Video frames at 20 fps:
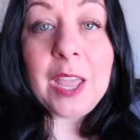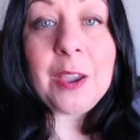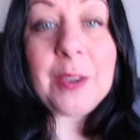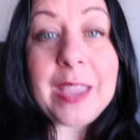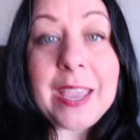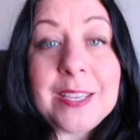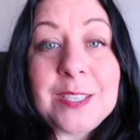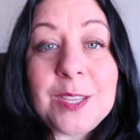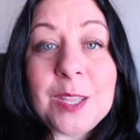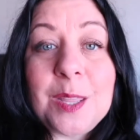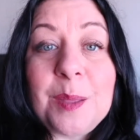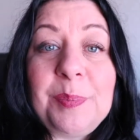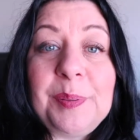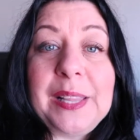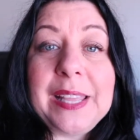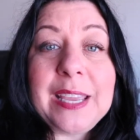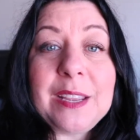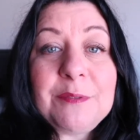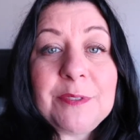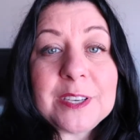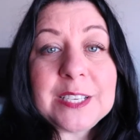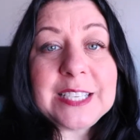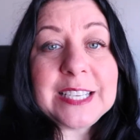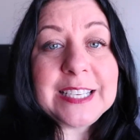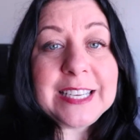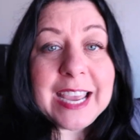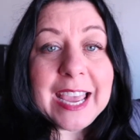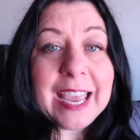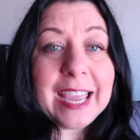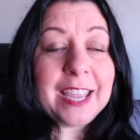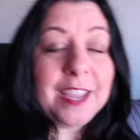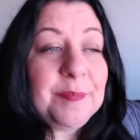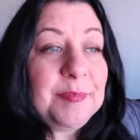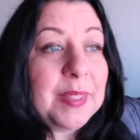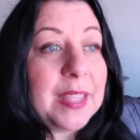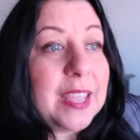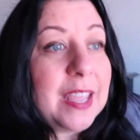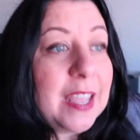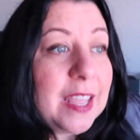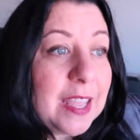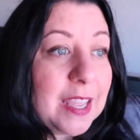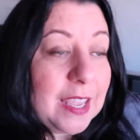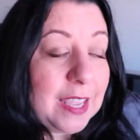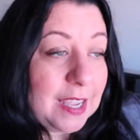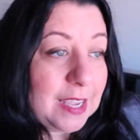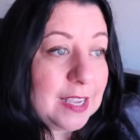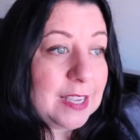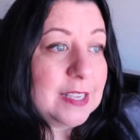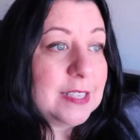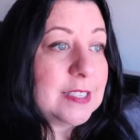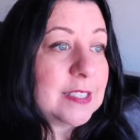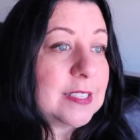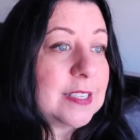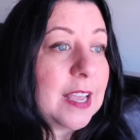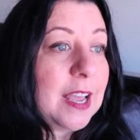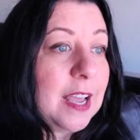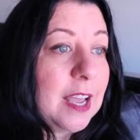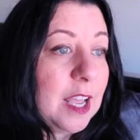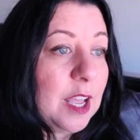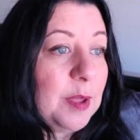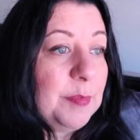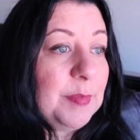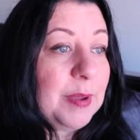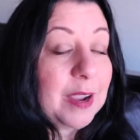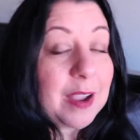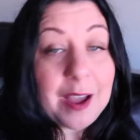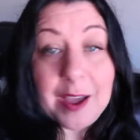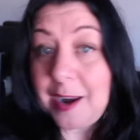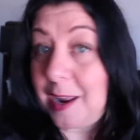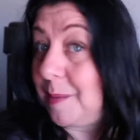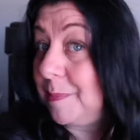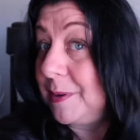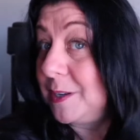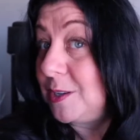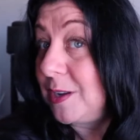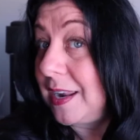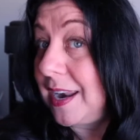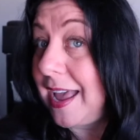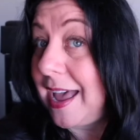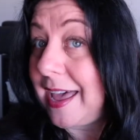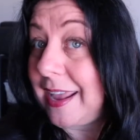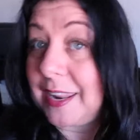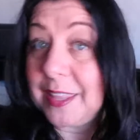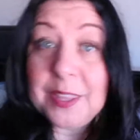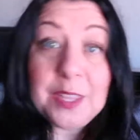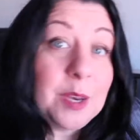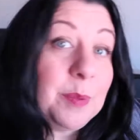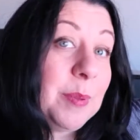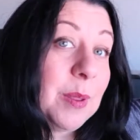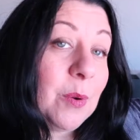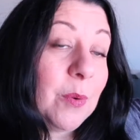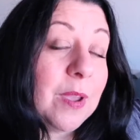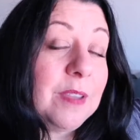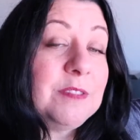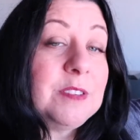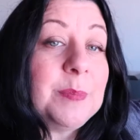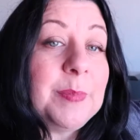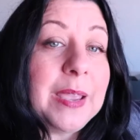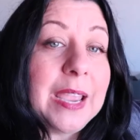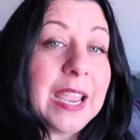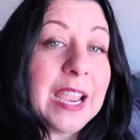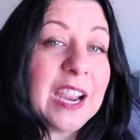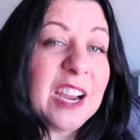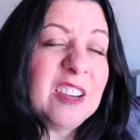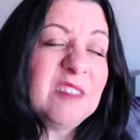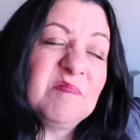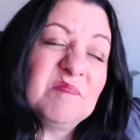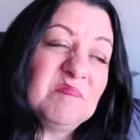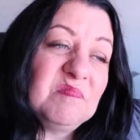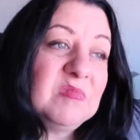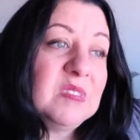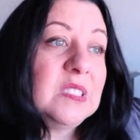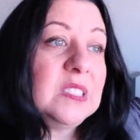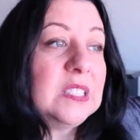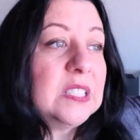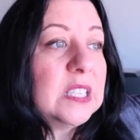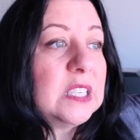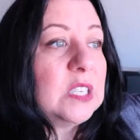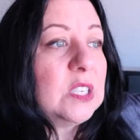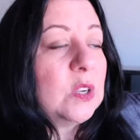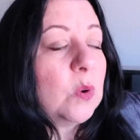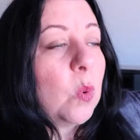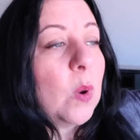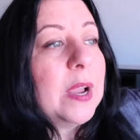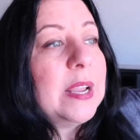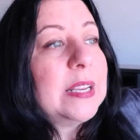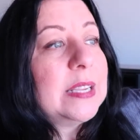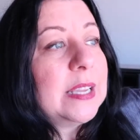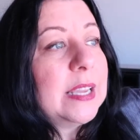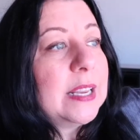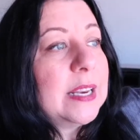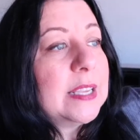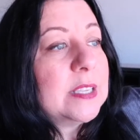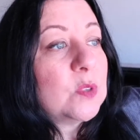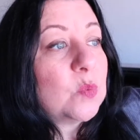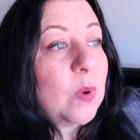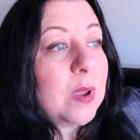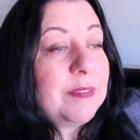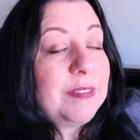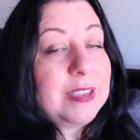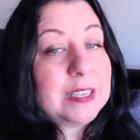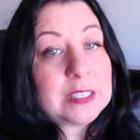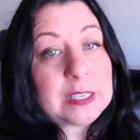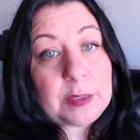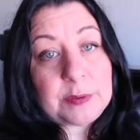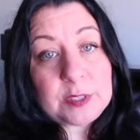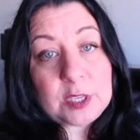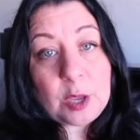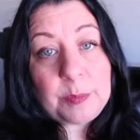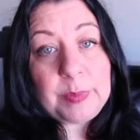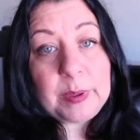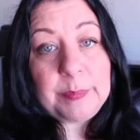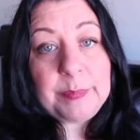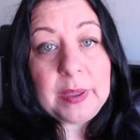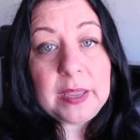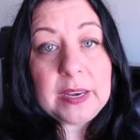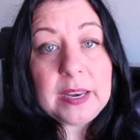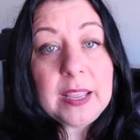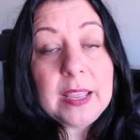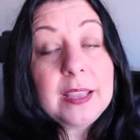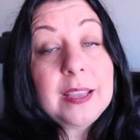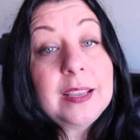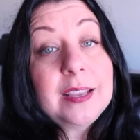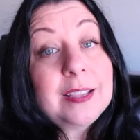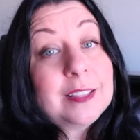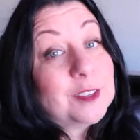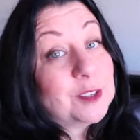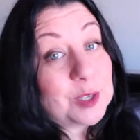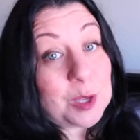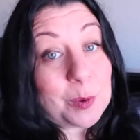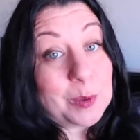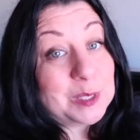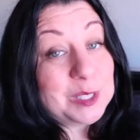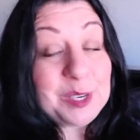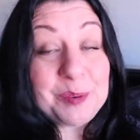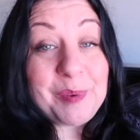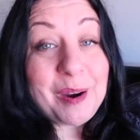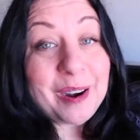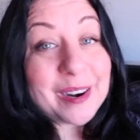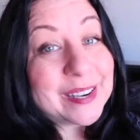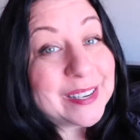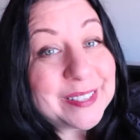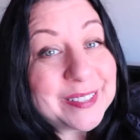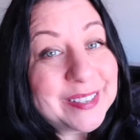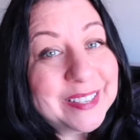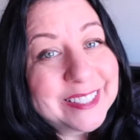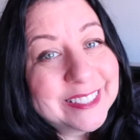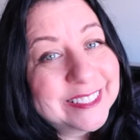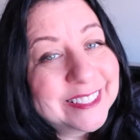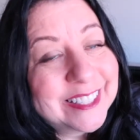Okay, so the plan for today is um, I got up, I tried to add a little bit of wave to my hair. Didn't quite get as wavy as I was hoping, but there's always tomorrow.